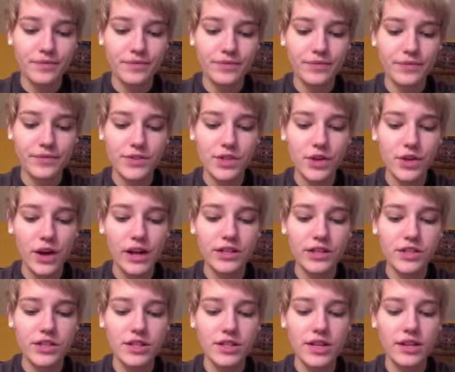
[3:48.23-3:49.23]
so I
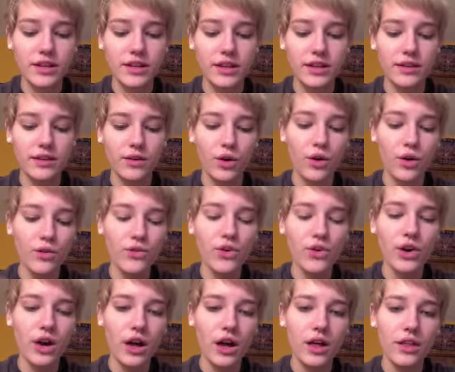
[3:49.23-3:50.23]
just think, like,
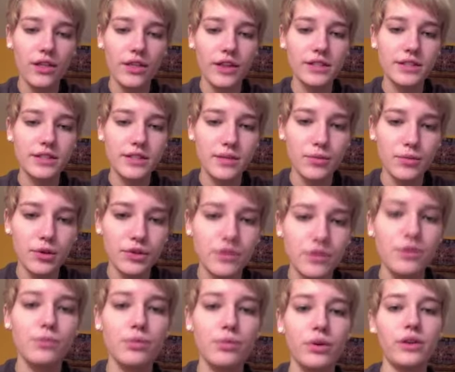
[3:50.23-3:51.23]
overall, that's the most
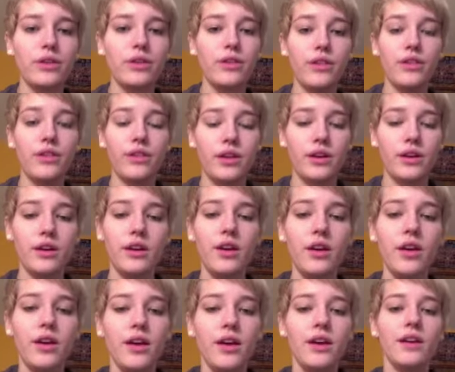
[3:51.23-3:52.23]
important thing.
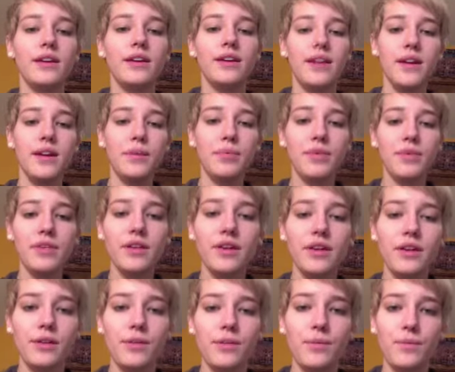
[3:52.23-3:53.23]
Keep the
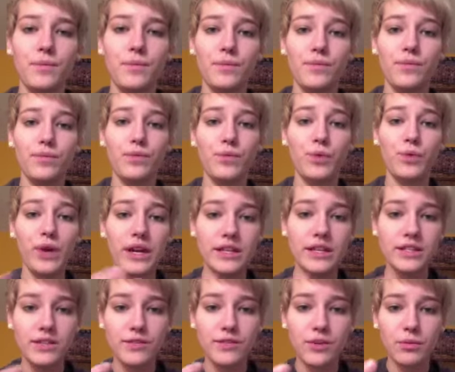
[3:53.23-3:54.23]
ways
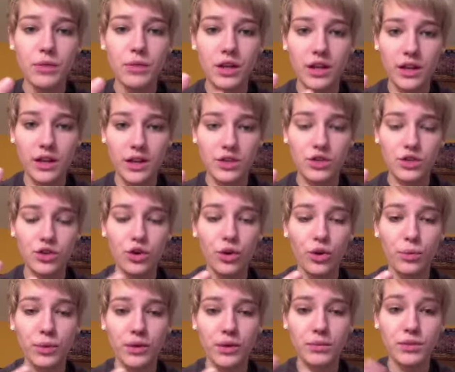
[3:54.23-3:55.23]
of communication
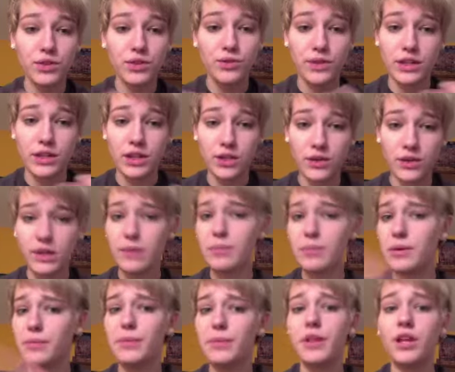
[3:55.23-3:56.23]
open between you and the
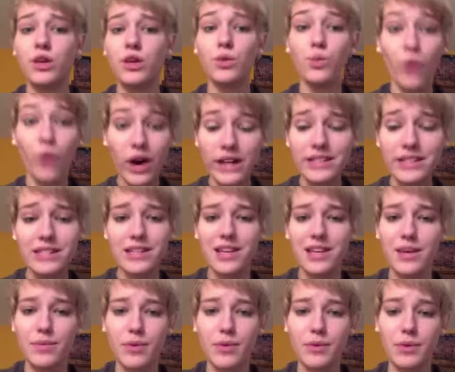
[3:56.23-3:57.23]
people that you want to
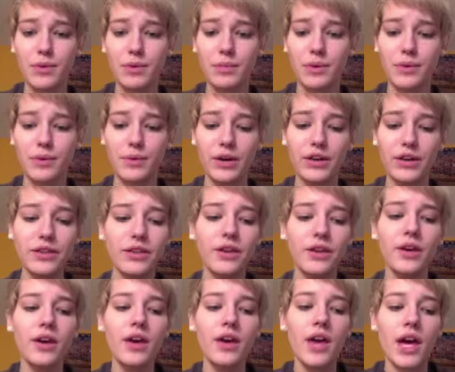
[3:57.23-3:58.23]
keep them open with,
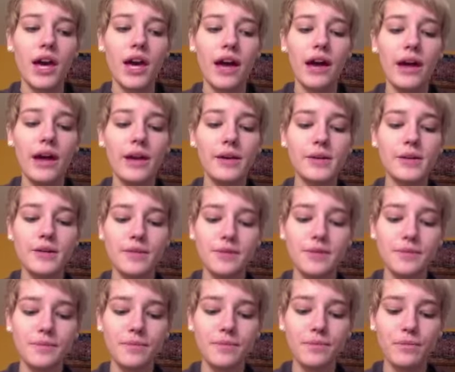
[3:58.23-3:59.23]
and
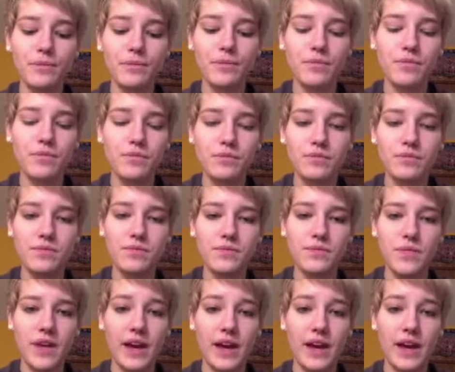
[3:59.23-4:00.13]
I